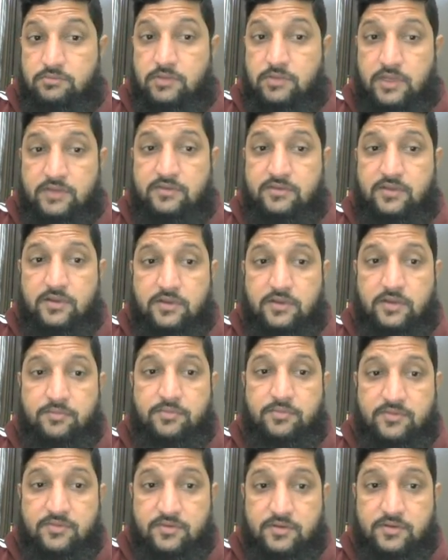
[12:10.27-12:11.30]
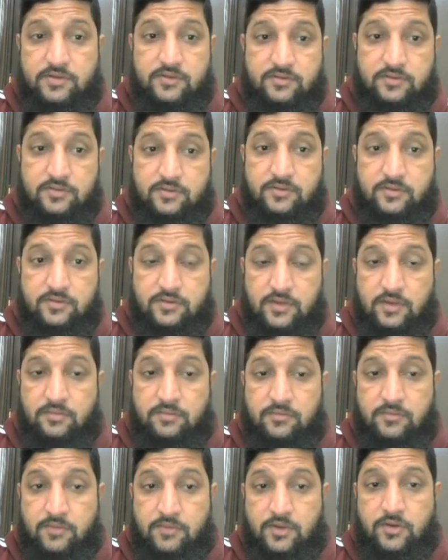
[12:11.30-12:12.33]
let's say 10% is
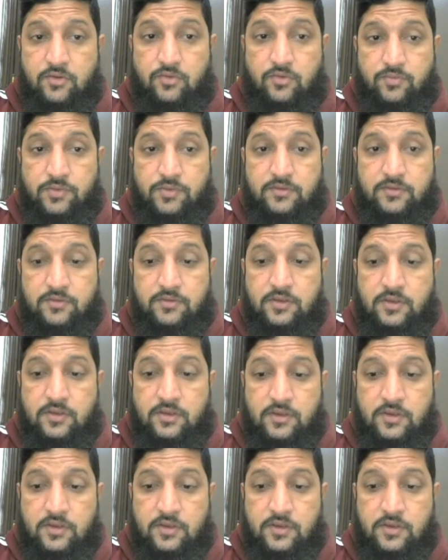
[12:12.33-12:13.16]
10 rupees.